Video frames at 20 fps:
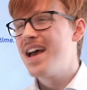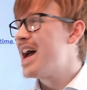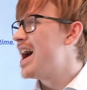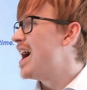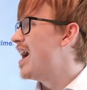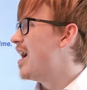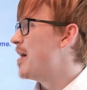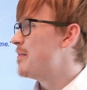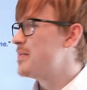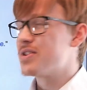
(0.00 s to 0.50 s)

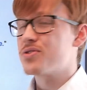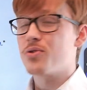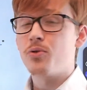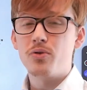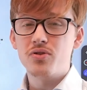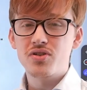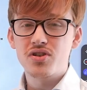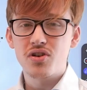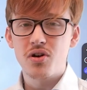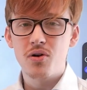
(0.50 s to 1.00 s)
There's
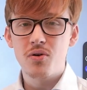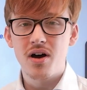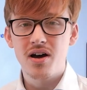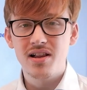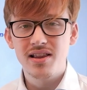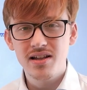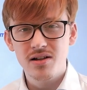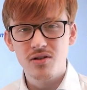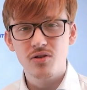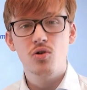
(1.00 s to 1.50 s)
also a
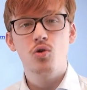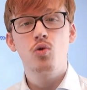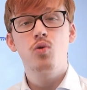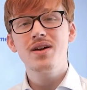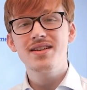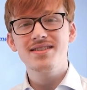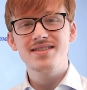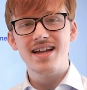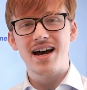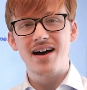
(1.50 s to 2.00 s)
little
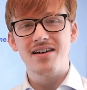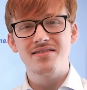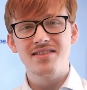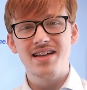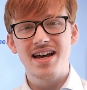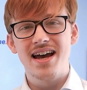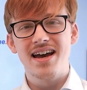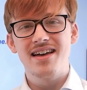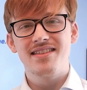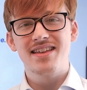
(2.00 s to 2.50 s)
quiz down
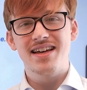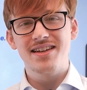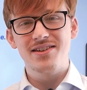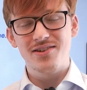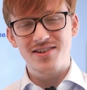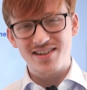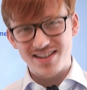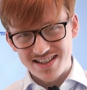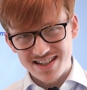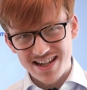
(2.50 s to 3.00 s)
there that
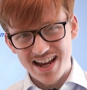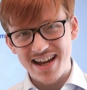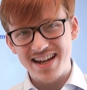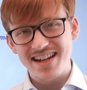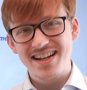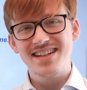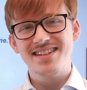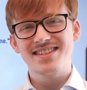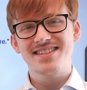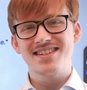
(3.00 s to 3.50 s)
you can
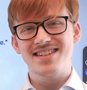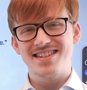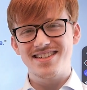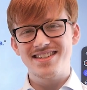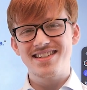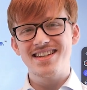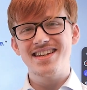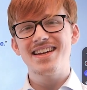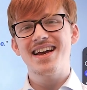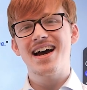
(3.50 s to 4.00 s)
take to
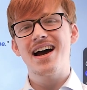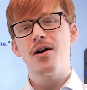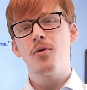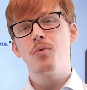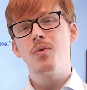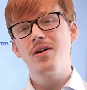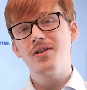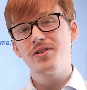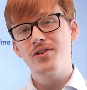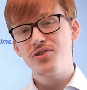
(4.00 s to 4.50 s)
see how
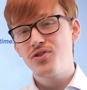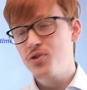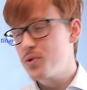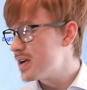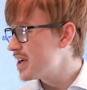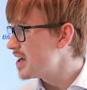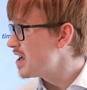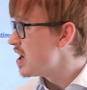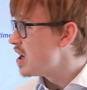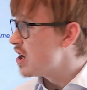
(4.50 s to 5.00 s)
well you're
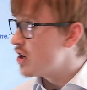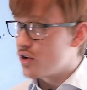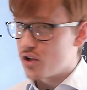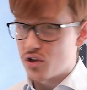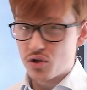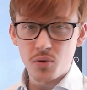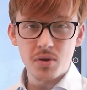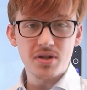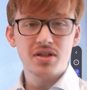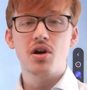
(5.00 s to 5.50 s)
doing. You
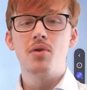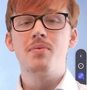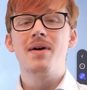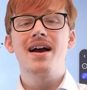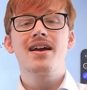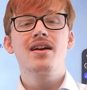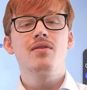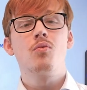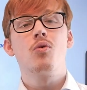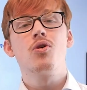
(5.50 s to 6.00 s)
can always go
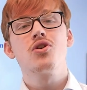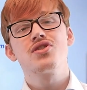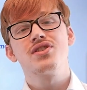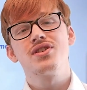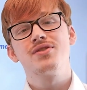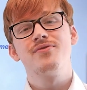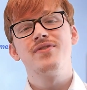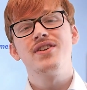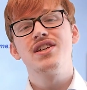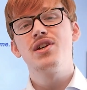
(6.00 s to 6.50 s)
back and watch
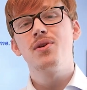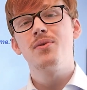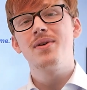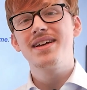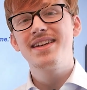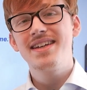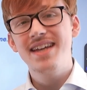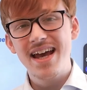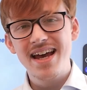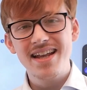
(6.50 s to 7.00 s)
this video
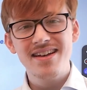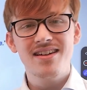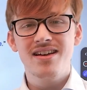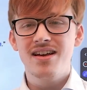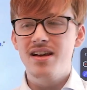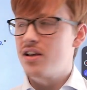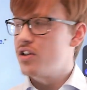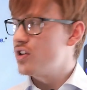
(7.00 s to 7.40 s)
again.